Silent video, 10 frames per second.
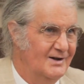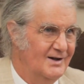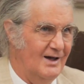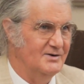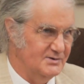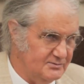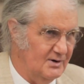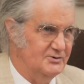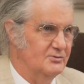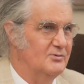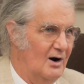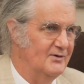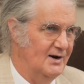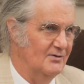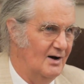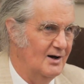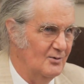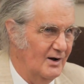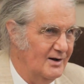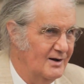right. as, you're, as you're driving down the
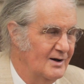highway.